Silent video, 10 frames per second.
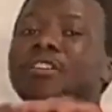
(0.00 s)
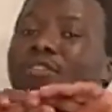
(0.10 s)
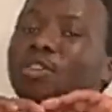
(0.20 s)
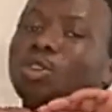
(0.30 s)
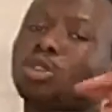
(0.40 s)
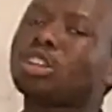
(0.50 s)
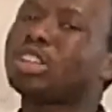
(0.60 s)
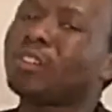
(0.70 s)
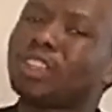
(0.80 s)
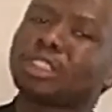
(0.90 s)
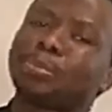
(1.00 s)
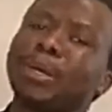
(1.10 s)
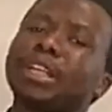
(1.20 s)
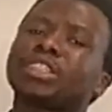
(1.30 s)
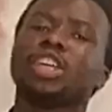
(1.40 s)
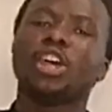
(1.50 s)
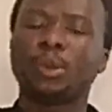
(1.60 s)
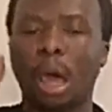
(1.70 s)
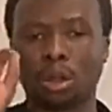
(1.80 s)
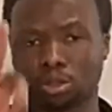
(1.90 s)
if you don't have the Spirit,
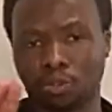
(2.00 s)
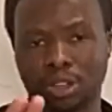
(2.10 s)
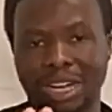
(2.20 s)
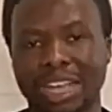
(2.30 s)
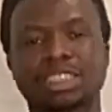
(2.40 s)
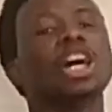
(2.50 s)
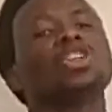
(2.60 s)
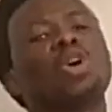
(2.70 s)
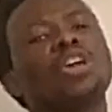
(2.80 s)
you are not of Christ.